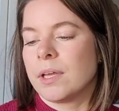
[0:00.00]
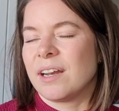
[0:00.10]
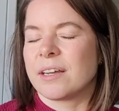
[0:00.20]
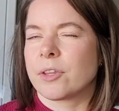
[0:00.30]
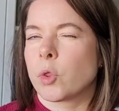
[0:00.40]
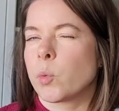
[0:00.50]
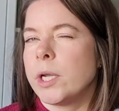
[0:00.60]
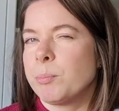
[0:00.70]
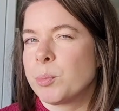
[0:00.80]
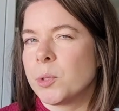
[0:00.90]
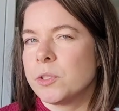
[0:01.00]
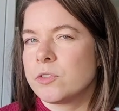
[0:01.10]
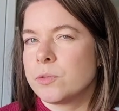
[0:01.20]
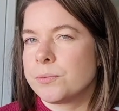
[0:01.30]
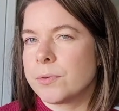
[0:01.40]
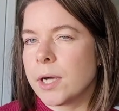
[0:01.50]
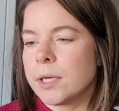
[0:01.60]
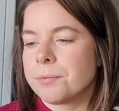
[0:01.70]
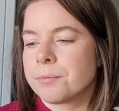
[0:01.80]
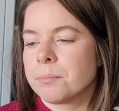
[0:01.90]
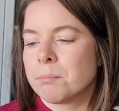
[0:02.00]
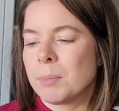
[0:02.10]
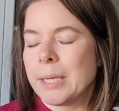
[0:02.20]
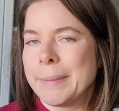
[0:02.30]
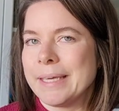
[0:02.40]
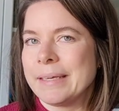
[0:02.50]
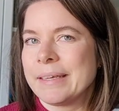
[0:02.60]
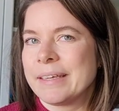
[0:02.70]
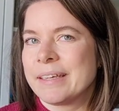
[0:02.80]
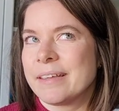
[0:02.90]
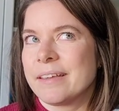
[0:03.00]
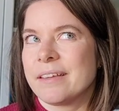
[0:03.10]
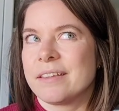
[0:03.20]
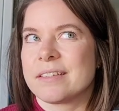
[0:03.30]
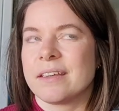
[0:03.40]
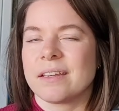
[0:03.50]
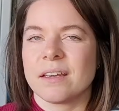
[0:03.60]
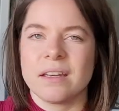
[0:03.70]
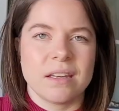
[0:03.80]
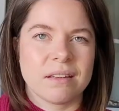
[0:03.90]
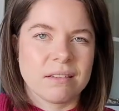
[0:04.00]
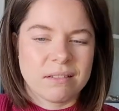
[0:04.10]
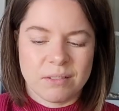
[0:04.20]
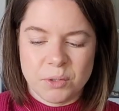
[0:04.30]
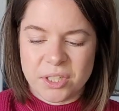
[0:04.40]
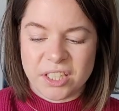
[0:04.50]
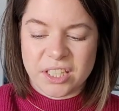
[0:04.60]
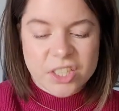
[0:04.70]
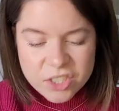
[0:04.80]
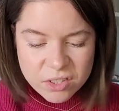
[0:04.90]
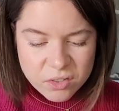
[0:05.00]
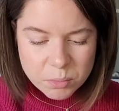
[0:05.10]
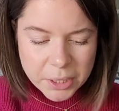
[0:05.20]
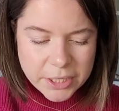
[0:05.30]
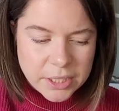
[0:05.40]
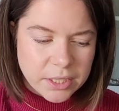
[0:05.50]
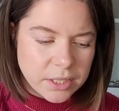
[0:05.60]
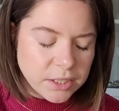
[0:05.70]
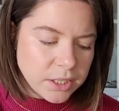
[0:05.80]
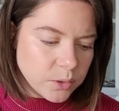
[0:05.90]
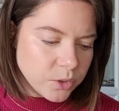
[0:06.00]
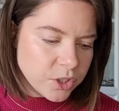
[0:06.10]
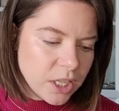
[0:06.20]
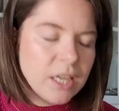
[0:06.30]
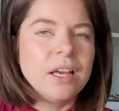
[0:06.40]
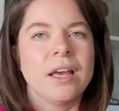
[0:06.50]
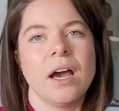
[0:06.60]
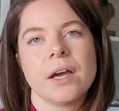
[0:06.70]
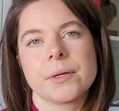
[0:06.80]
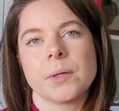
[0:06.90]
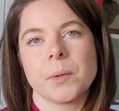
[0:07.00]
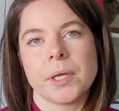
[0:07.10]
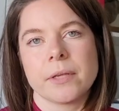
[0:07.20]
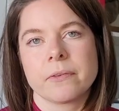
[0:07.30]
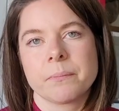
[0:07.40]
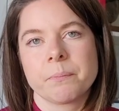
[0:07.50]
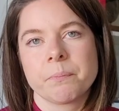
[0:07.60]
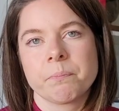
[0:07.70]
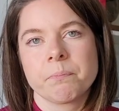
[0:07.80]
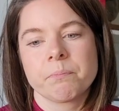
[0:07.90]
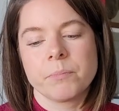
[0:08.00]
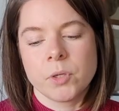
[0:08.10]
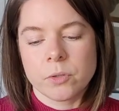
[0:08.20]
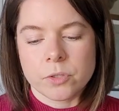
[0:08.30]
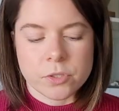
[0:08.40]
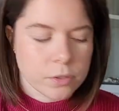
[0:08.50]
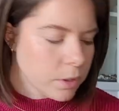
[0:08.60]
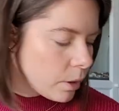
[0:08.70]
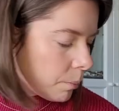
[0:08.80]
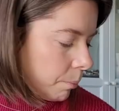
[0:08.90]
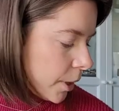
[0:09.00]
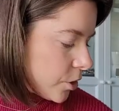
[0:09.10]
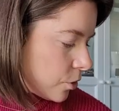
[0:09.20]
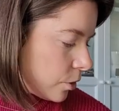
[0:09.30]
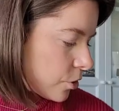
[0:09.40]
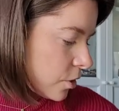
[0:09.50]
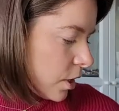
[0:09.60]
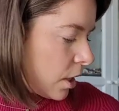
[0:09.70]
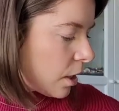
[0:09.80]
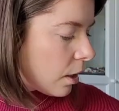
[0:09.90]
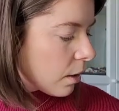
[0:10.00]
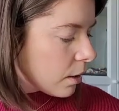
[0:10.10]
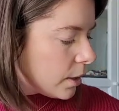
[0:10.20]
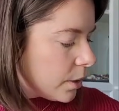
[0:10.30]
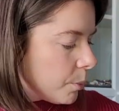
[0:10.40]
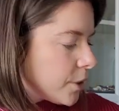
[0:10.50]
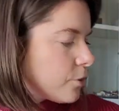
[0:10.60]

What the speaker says: like a 3.25 maybe. Is that a good addition to my knitting needles? I don't know yet. Because my socks are a little bit